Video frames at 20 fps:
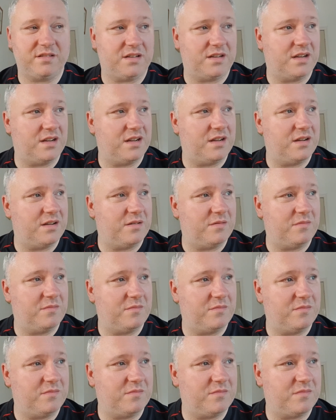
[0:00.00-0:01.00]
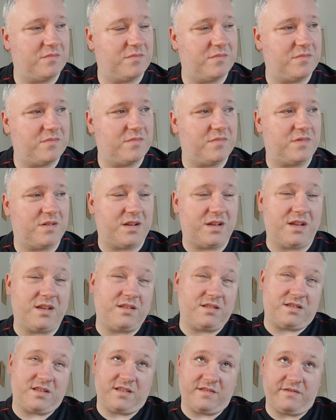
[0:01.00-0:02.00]
There
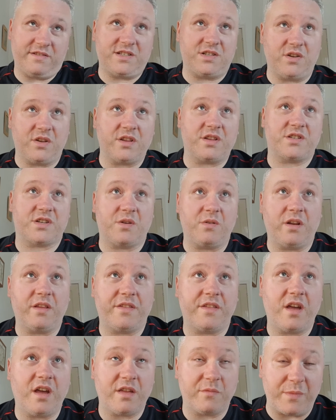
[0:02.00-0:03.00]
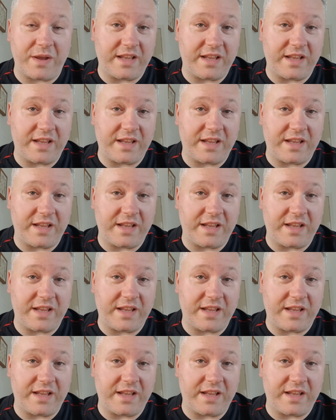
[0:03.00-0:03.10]
is another school of thought.